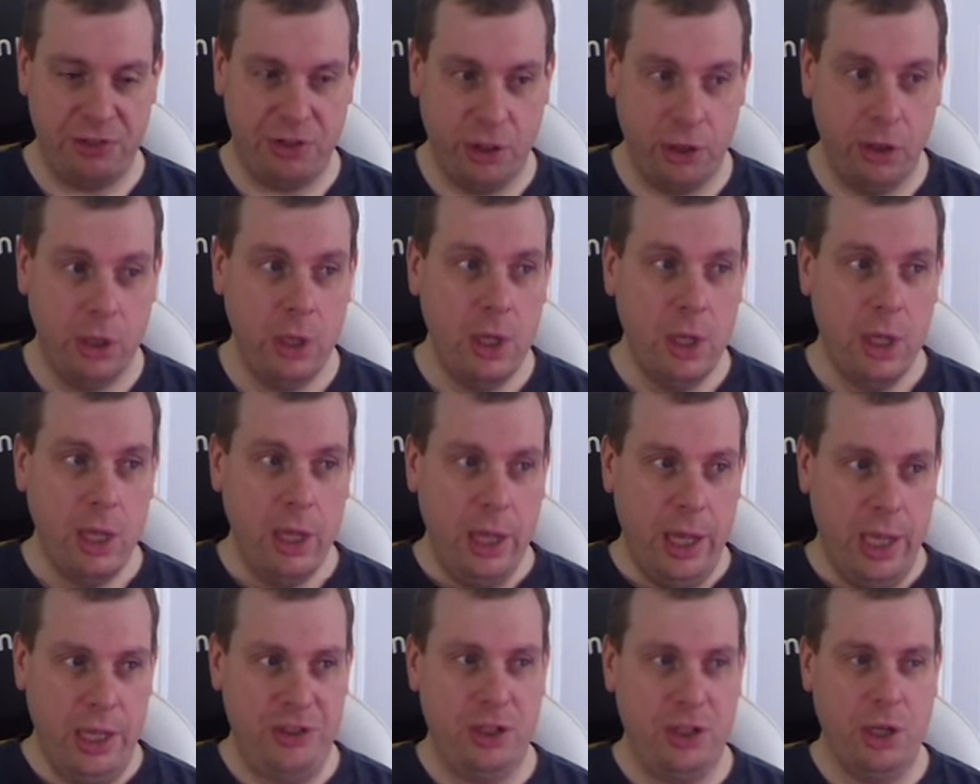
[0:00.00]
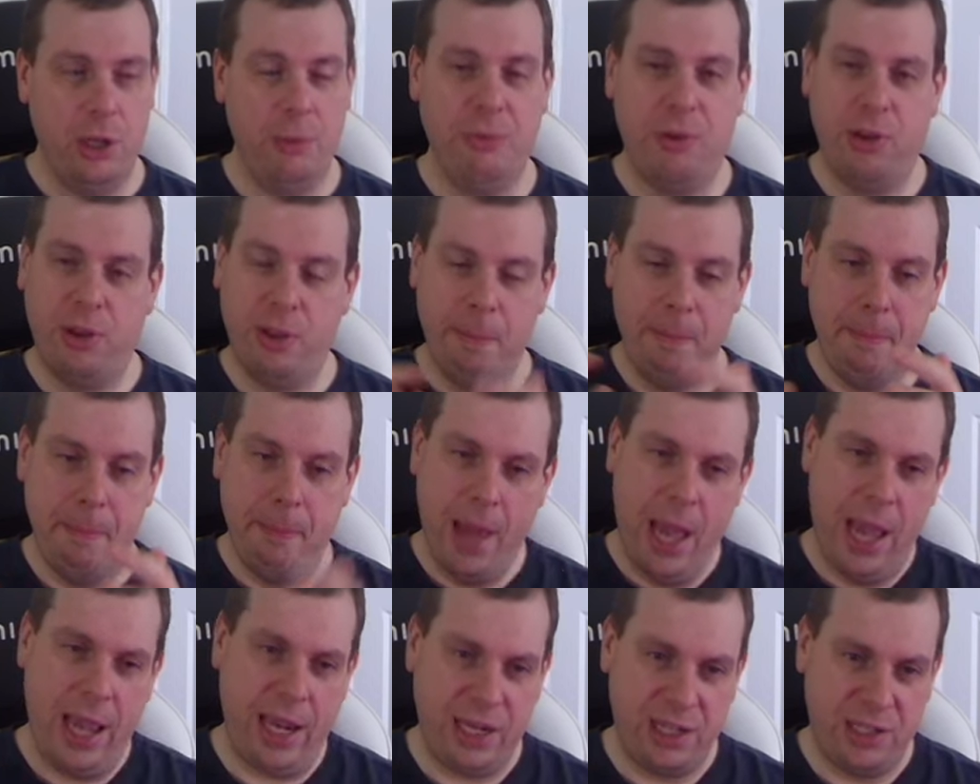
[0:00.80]
So in terms of the
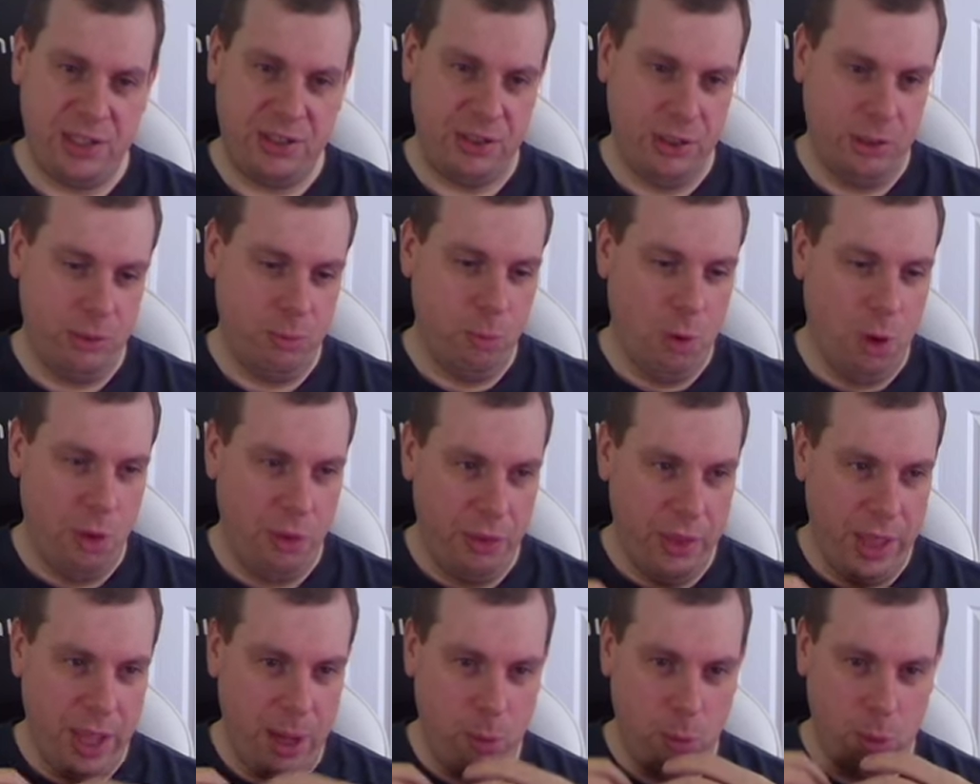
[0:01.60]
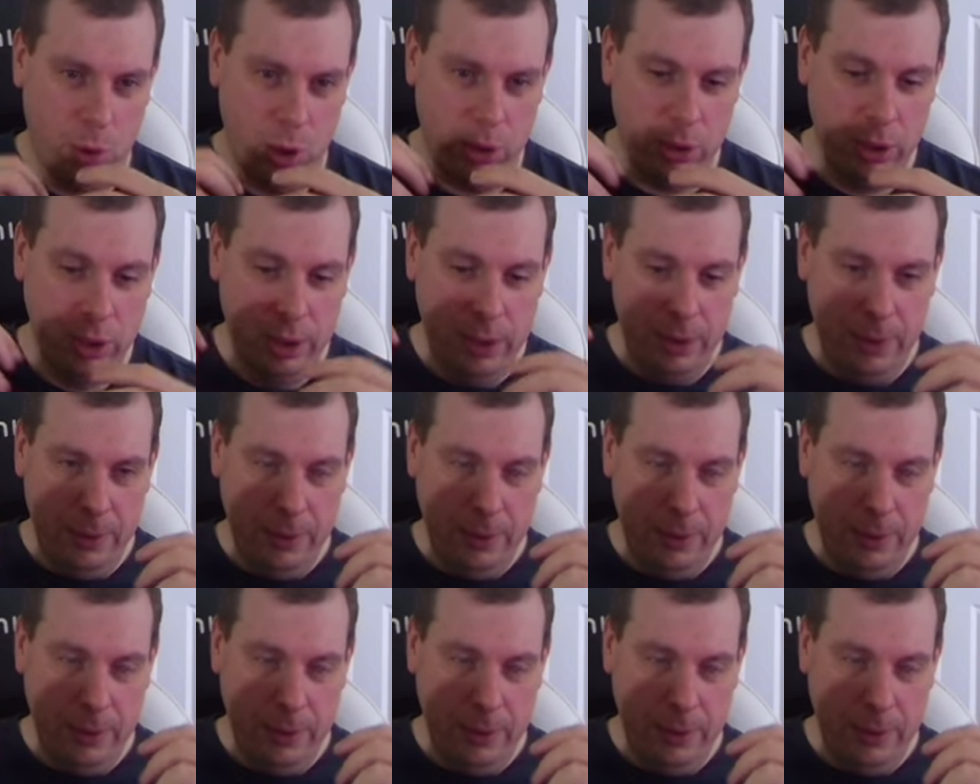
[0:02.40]
mechs and what they were,